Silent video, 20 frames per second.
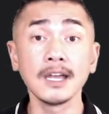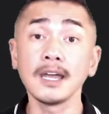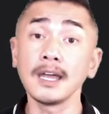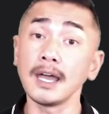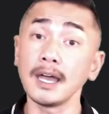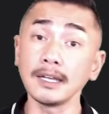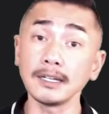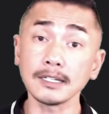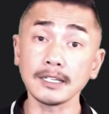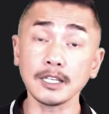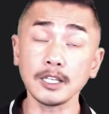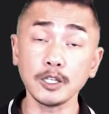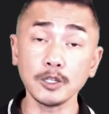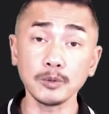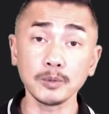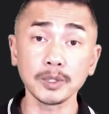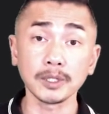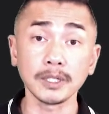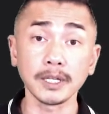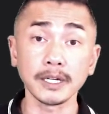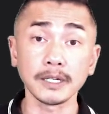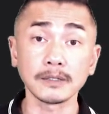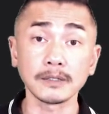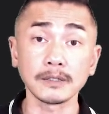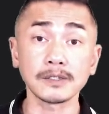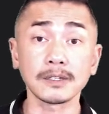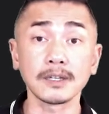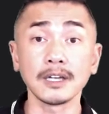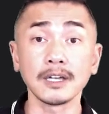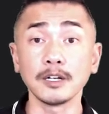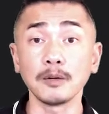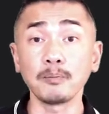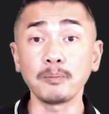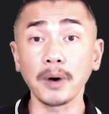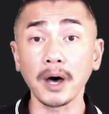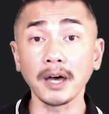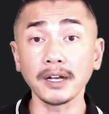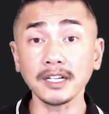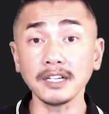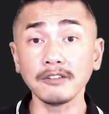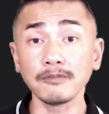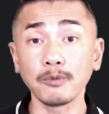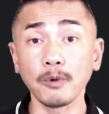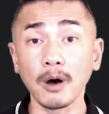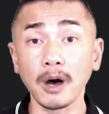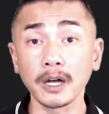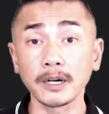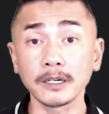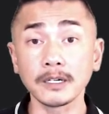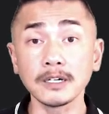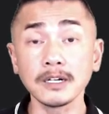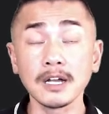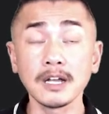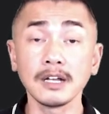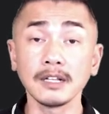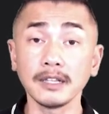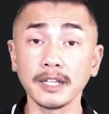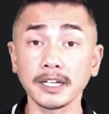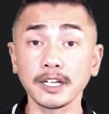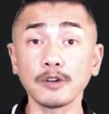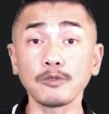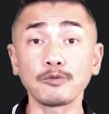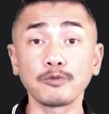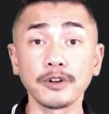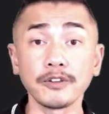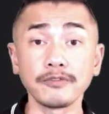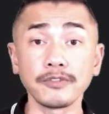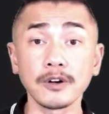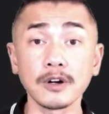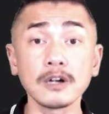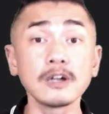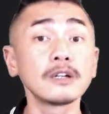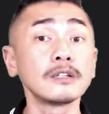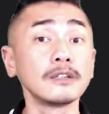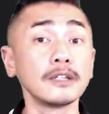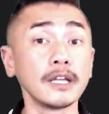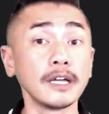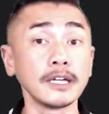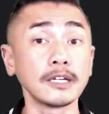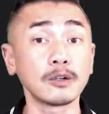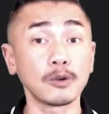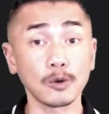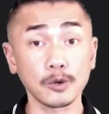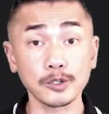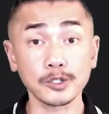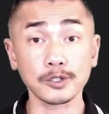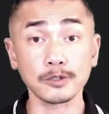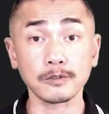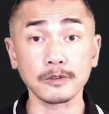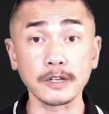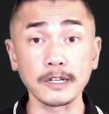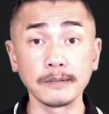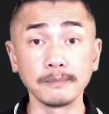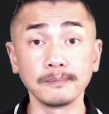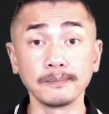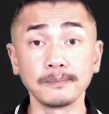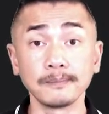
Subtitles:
and accumulates in a body of water like a river, lake, or stream.